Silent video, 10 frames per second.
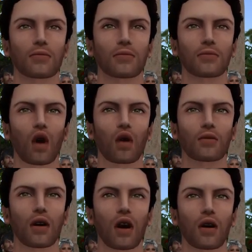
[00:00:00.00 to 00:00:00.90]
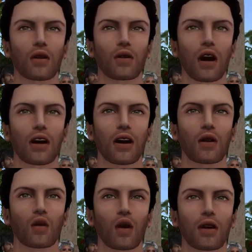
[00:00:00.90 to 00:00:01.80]
are they okay
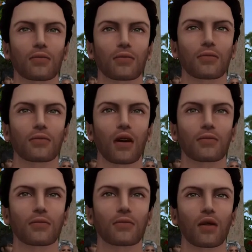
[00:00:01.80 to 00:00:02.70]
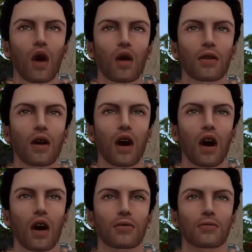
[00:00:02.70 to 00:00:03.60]
to, during their
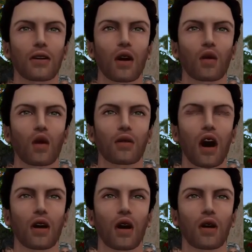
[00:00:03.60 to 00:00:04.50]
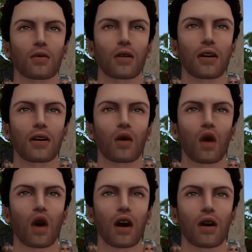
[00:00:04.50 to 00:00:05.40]
grief, to start with a second
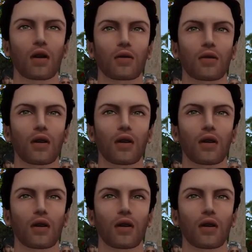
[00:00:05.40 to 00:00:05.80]
relationship?